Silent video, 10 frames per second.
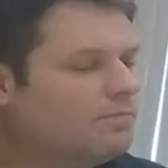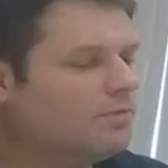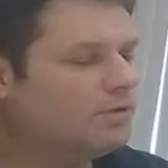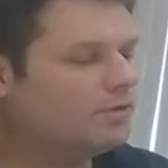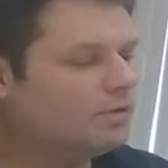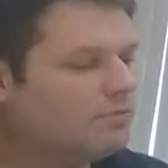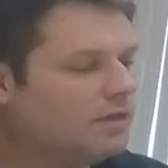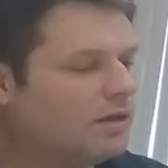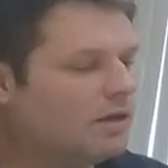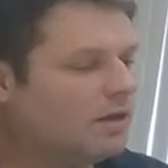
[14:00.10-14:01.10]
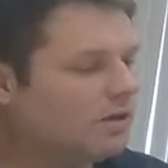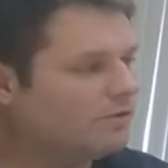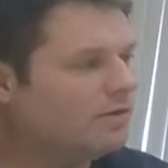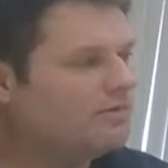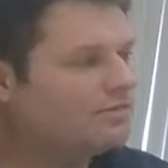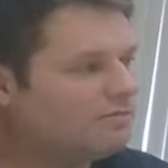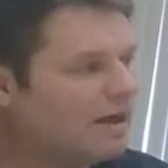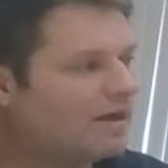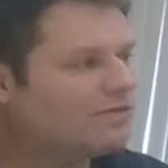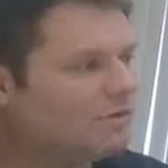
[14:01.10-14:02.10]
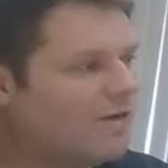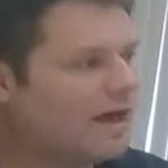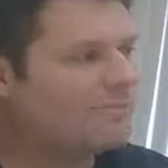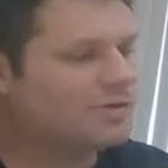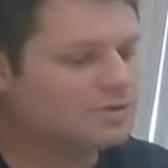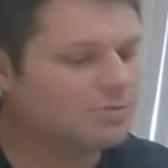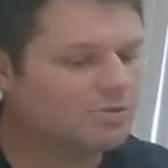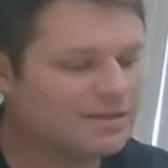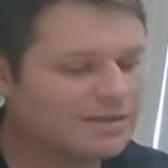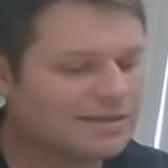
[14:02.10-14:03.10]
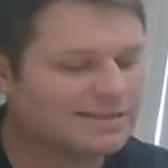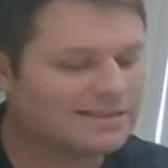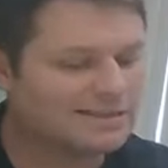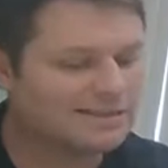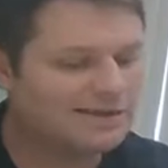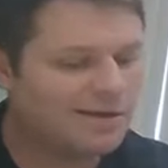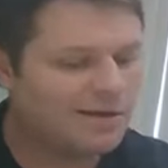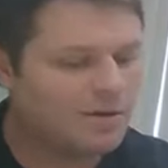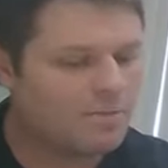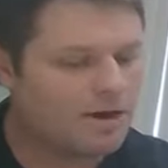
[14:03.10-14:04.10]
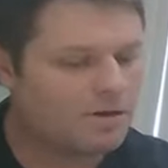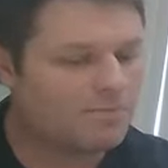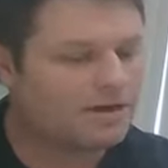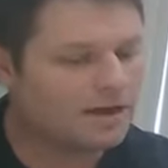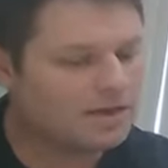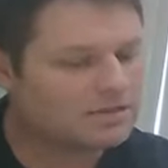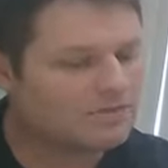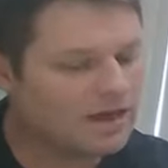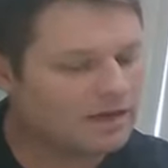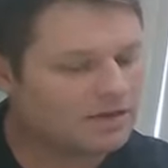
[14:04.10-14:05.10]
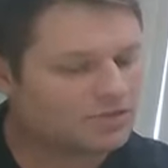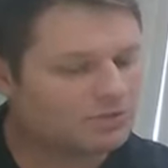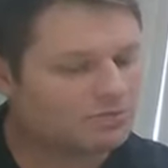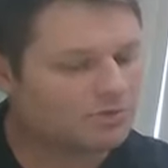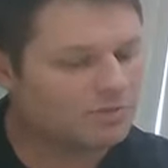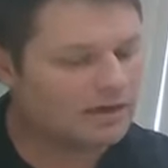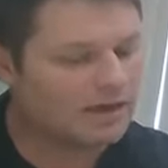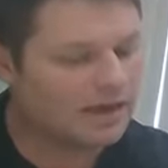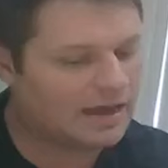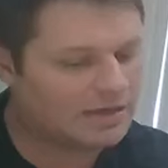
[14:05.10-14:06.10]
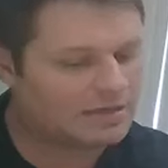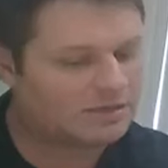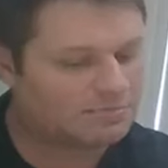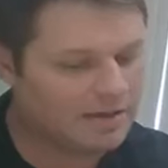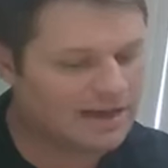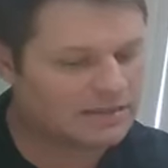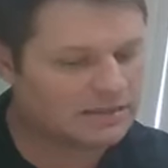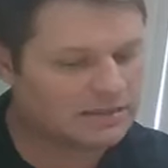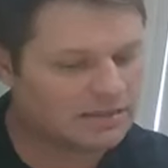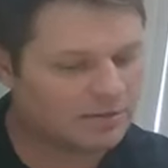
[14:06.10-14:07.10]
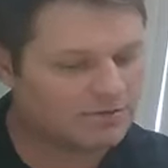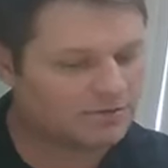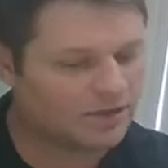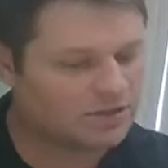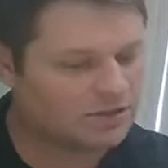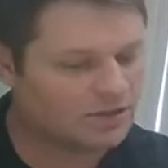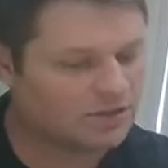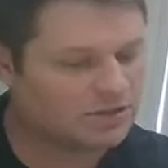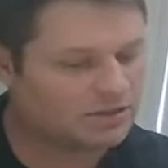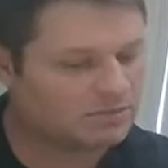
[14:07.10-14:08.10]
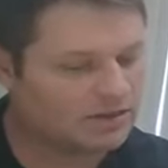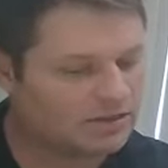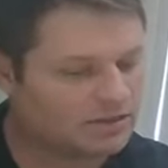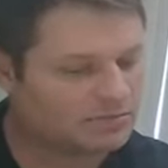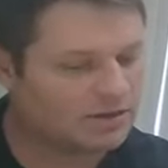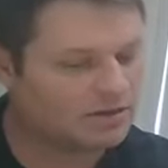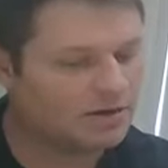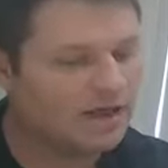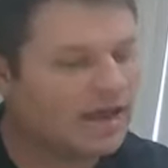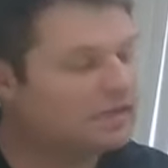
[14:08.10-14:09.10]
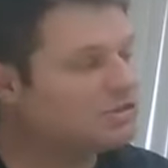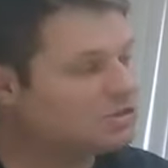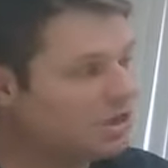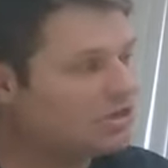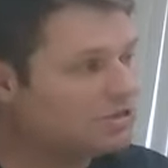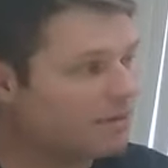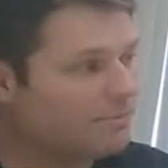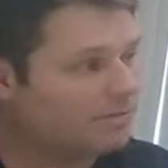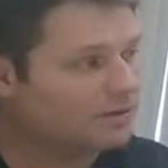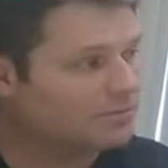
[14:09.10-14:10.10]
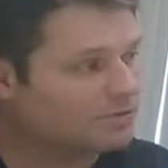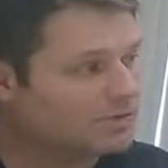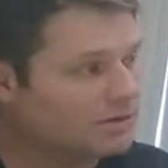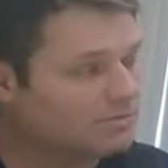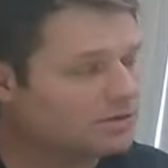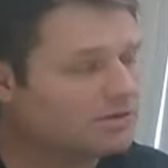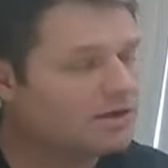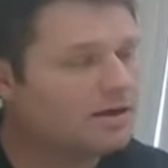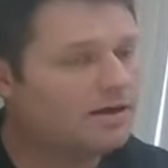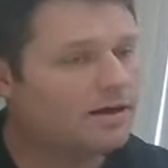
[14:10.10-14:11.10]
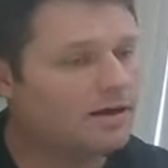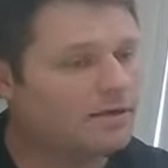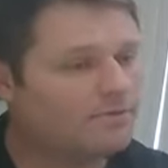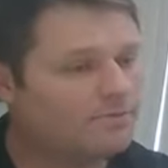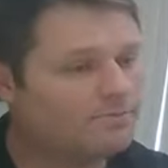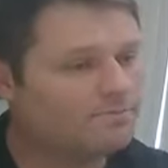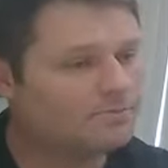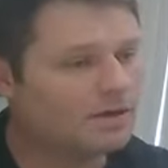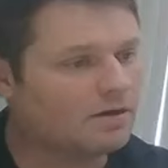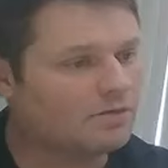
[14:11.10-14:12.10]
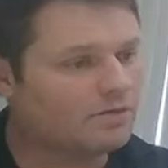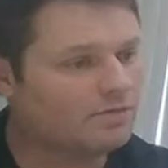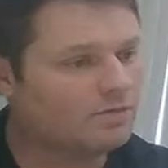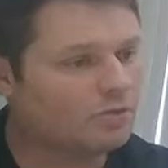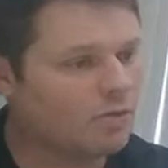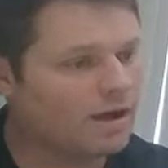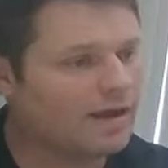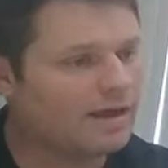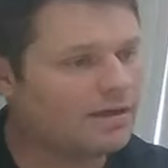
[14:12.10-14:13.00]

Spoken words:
there's been a lot of leaps and bounds that have happened to bring things better because of that initial movement, and to pass these types of legislations that make things better, and to change that public perception of what